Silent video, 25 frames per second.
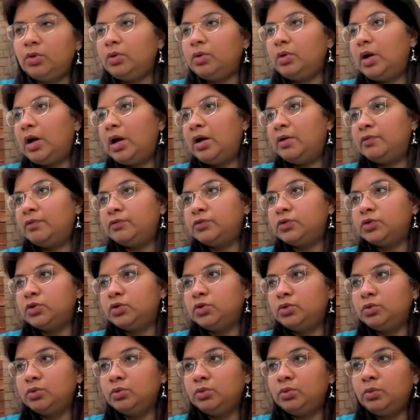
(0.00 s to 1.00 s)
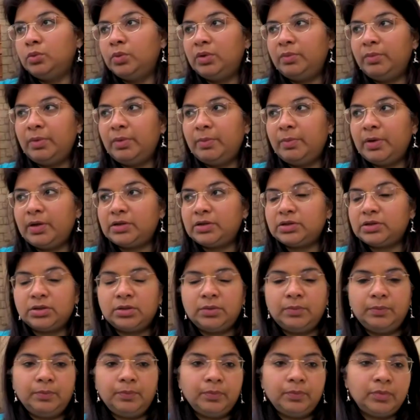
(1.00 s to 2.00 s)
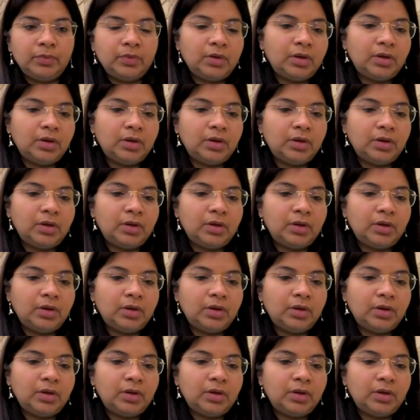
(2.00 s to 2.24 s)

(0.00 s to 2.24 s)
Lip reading: tomorrow afternoon will be better.